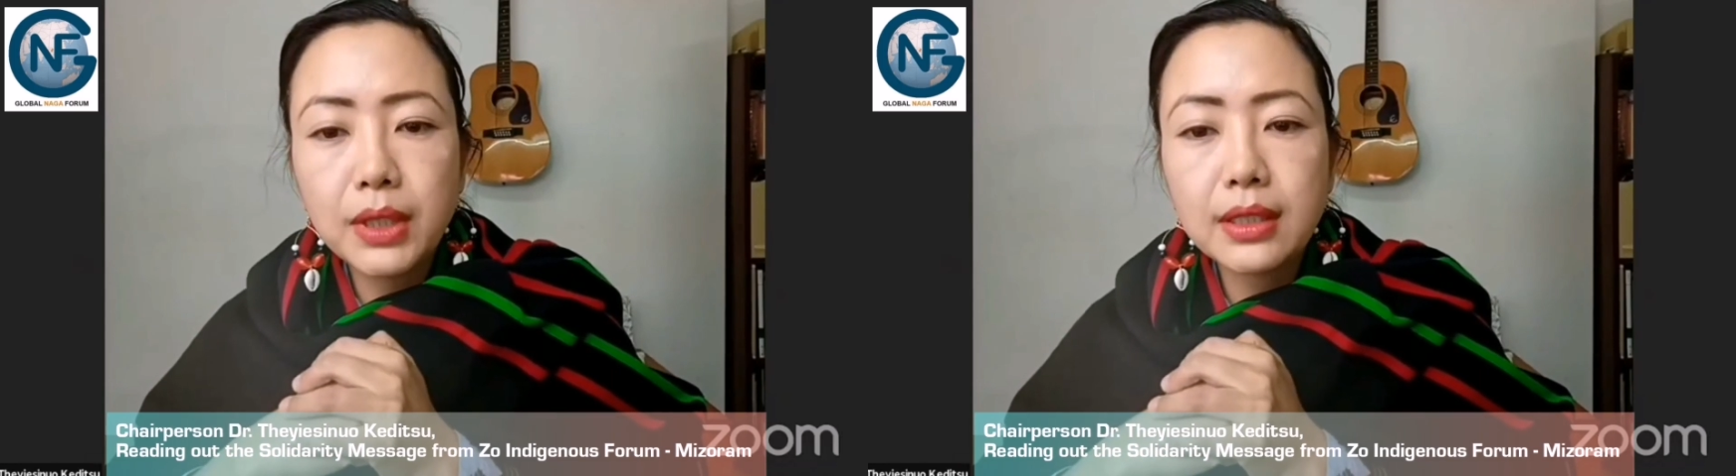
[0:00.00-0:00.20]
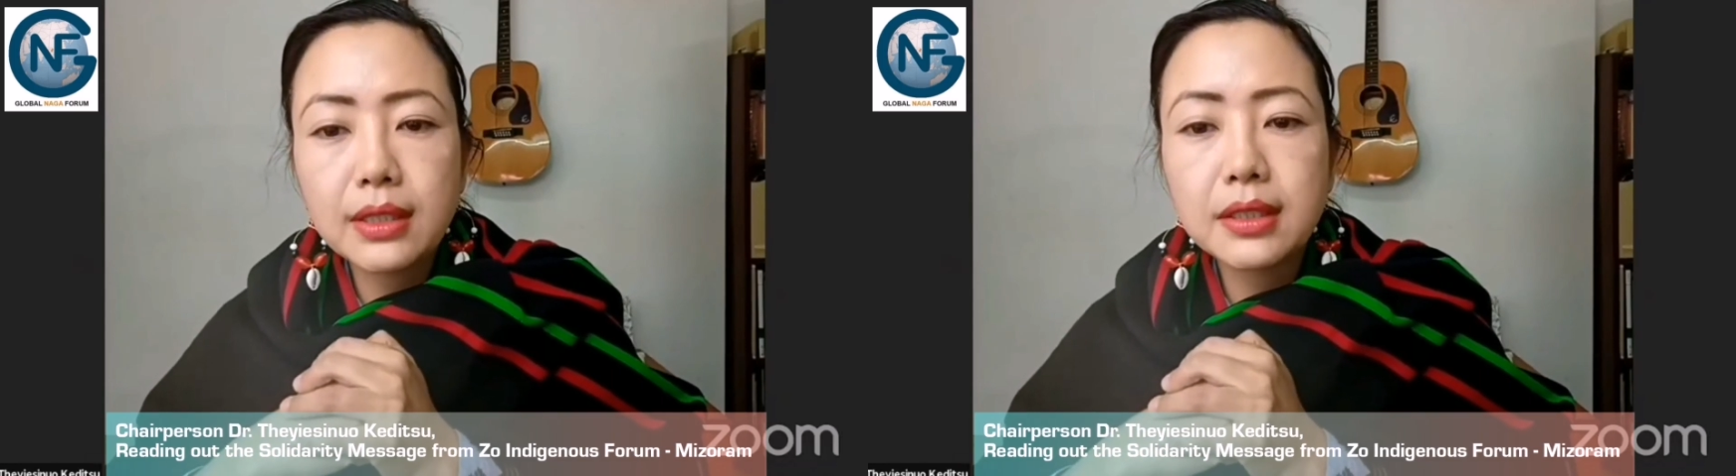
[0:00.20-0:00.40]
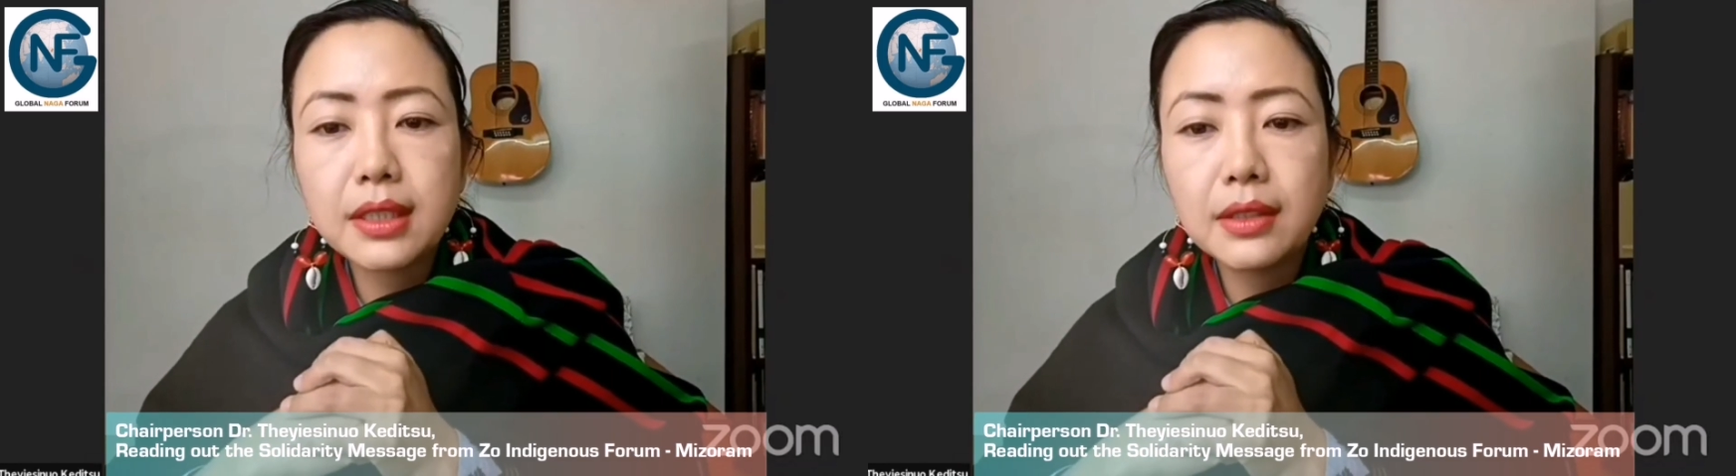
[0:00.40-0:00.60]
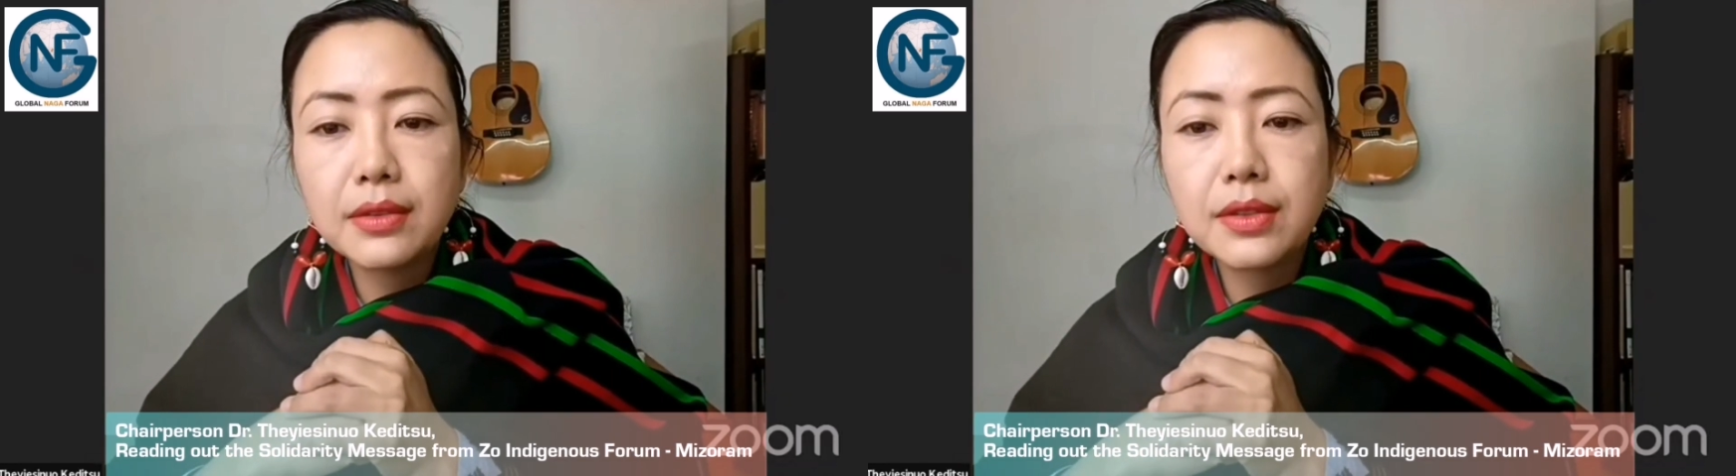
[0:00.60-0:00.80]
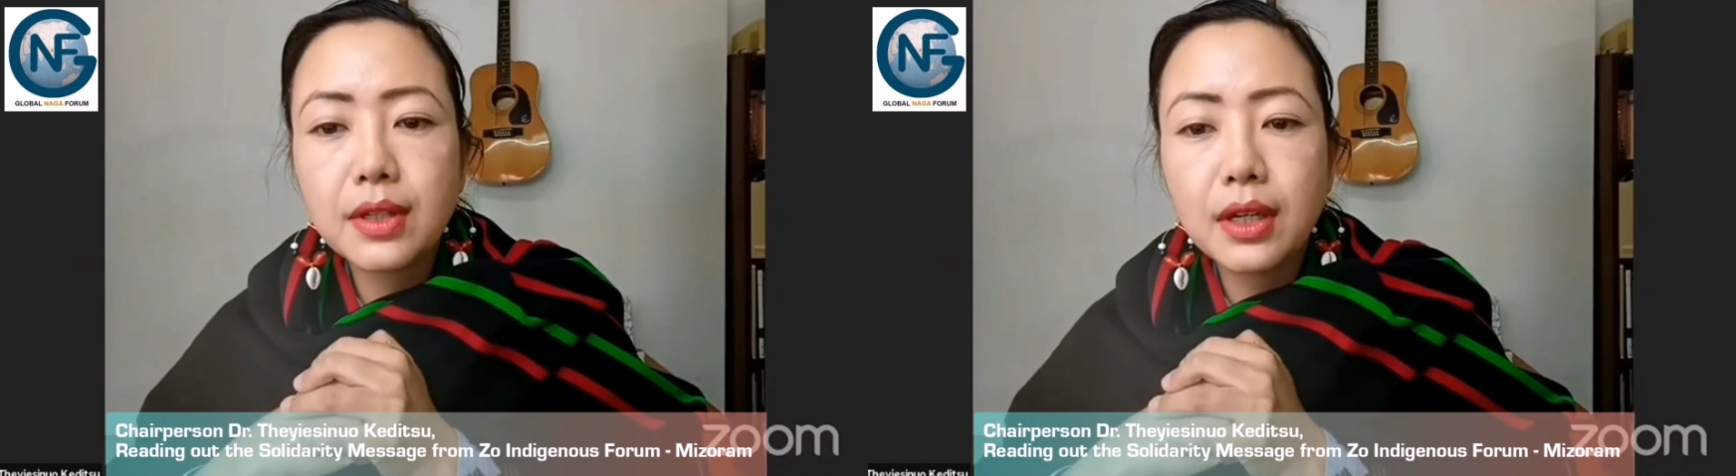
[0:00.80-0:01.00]

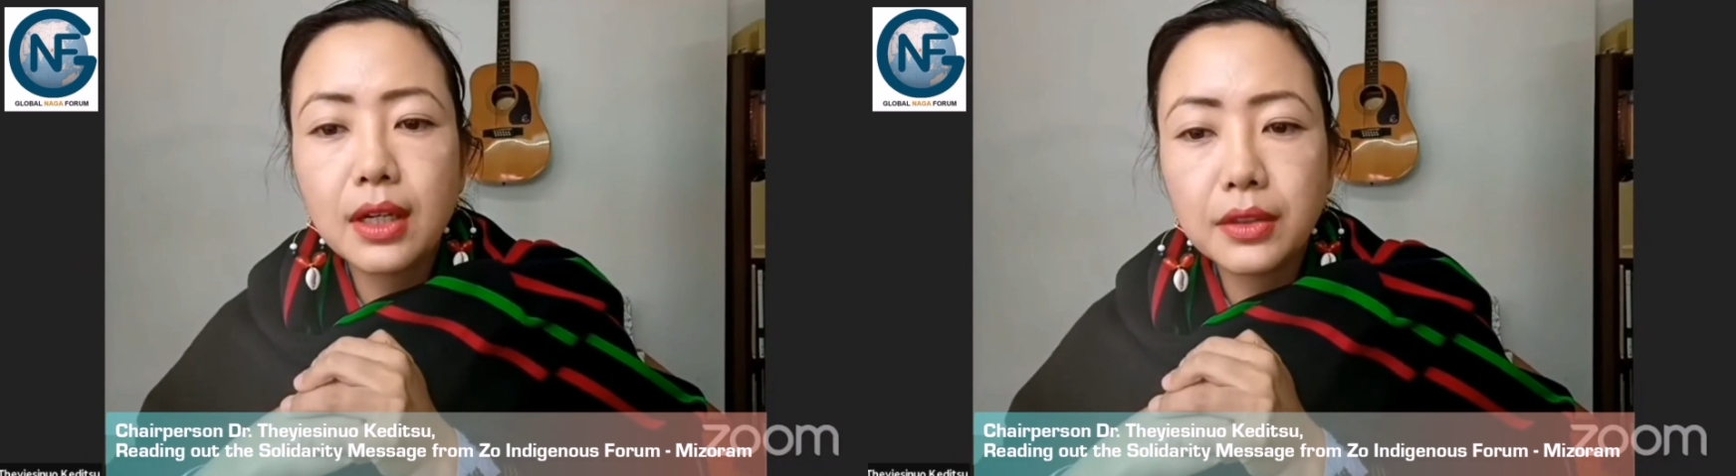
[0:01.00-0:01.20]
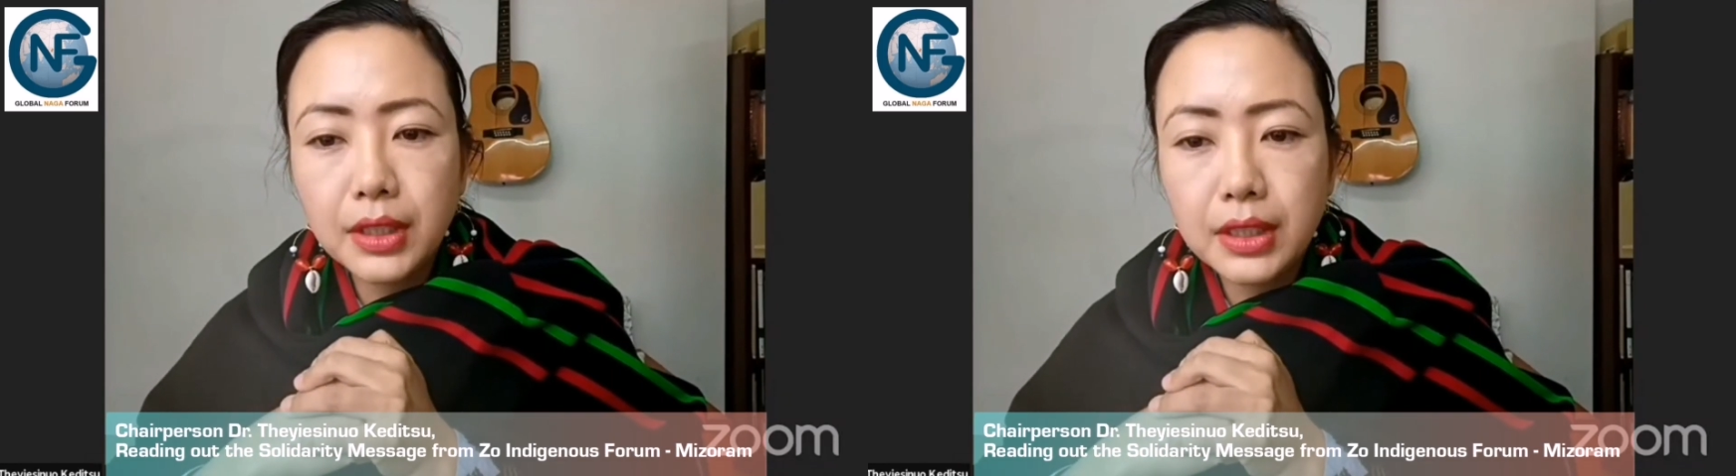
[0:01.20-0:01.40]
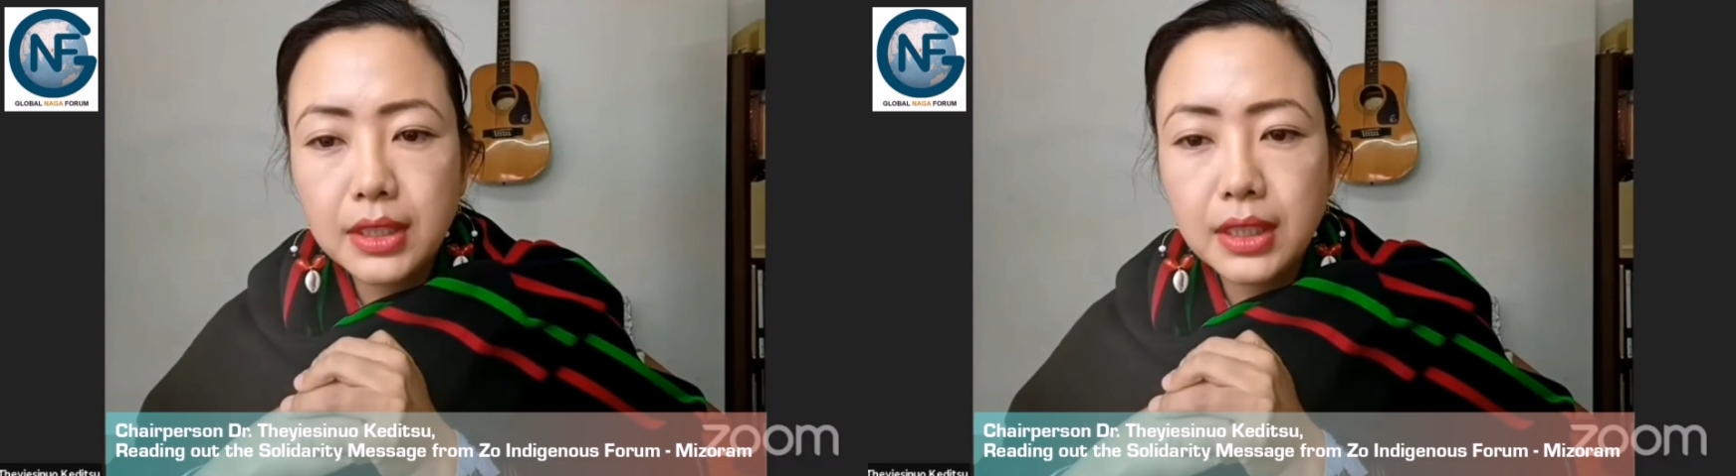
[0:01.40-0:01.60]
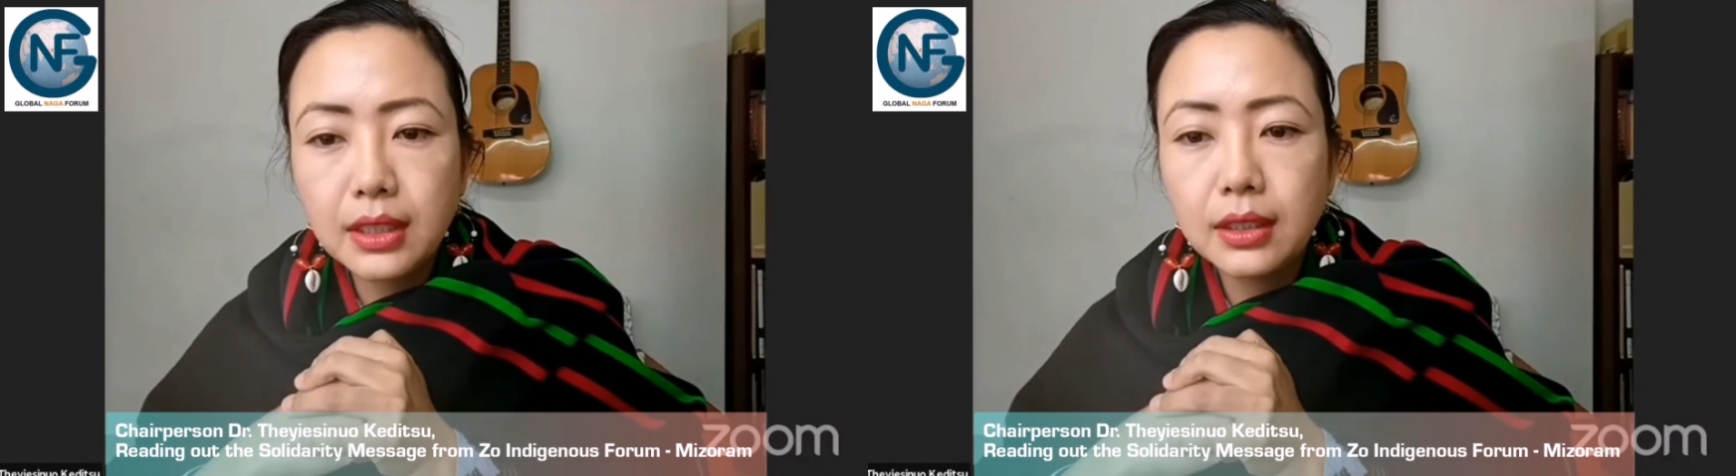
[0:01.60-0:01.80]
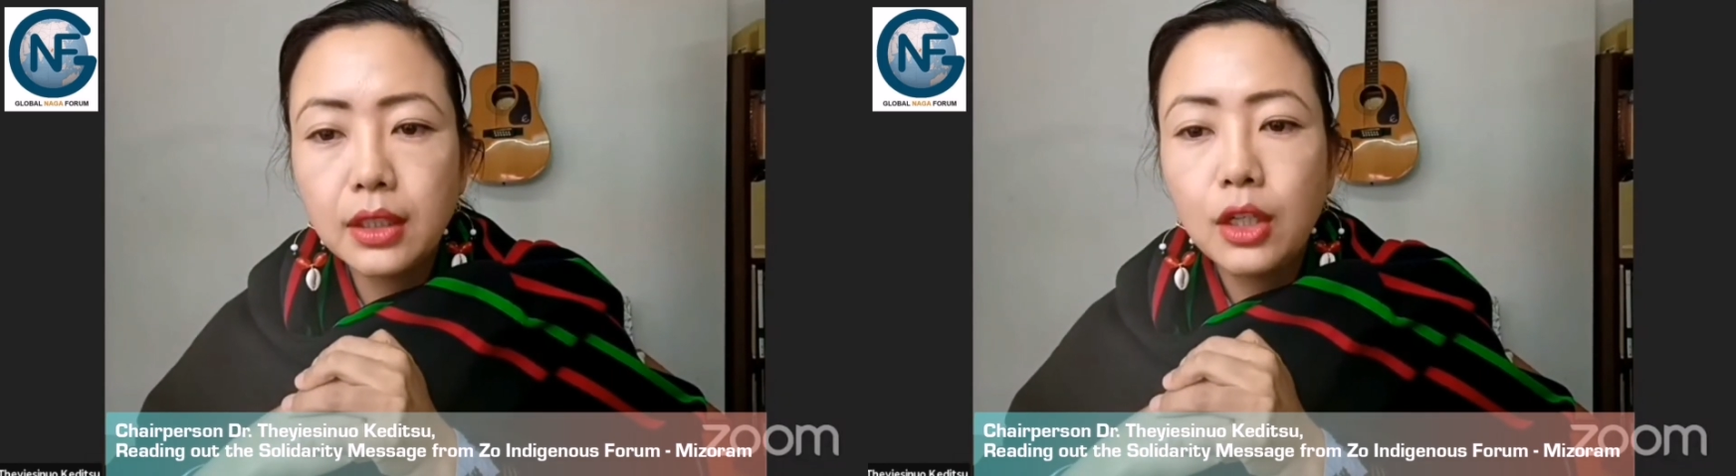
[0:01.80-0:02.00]
extends our
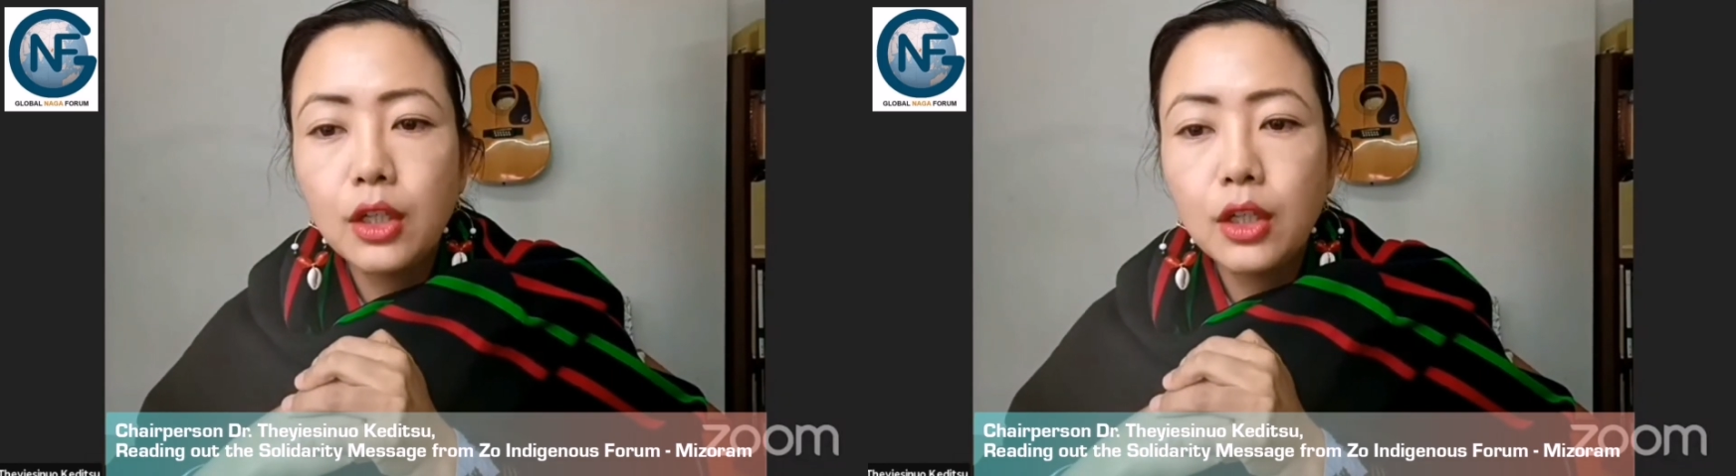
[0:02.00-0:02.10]
greeting